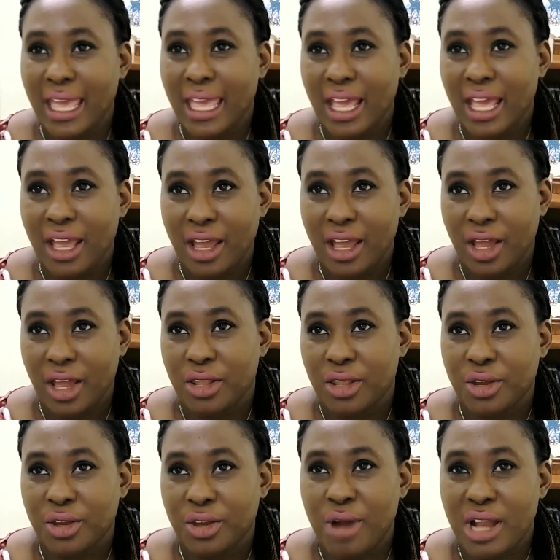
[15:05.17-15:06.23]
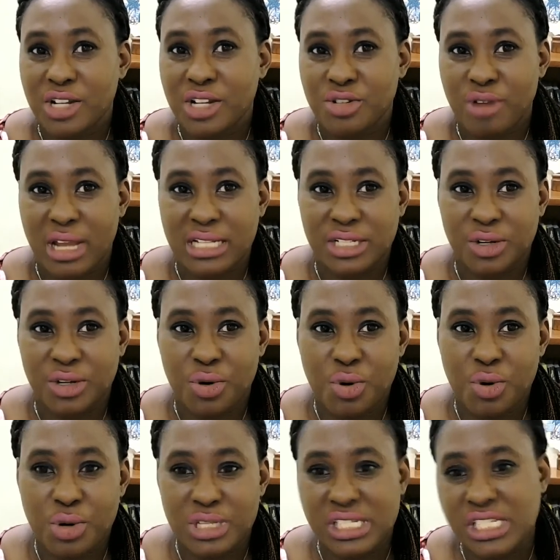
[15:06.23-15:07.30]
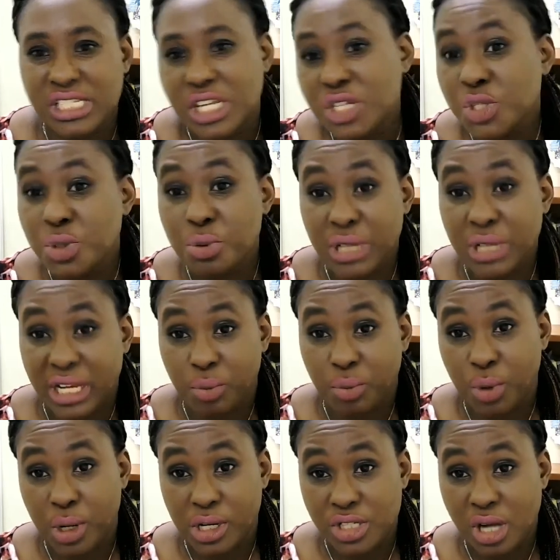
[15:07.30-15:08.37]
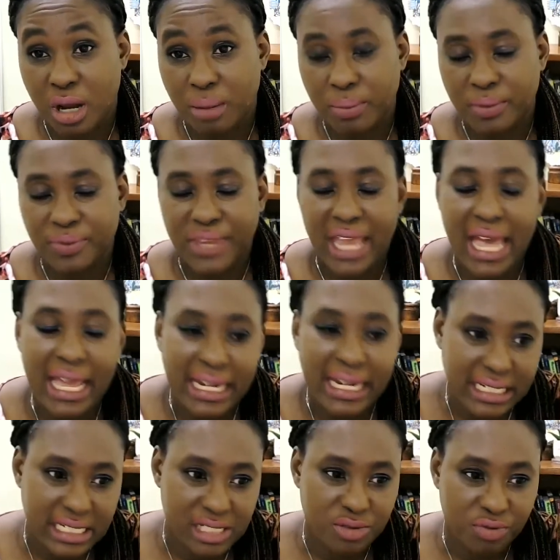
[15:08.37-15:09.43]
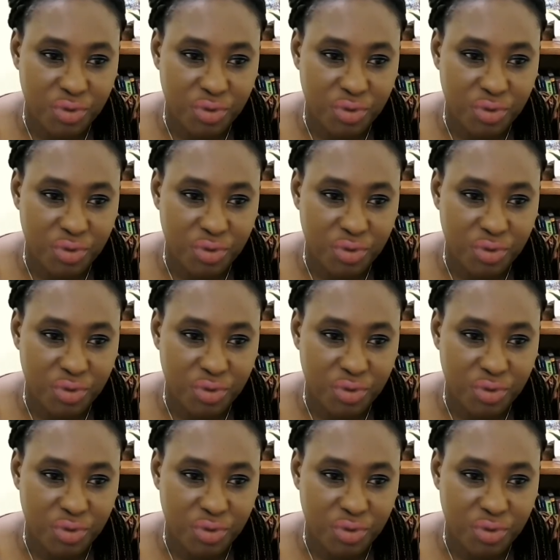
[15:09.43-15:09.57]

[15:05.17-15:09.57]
the grant writing course, is a 2-day workshop, and it is focused on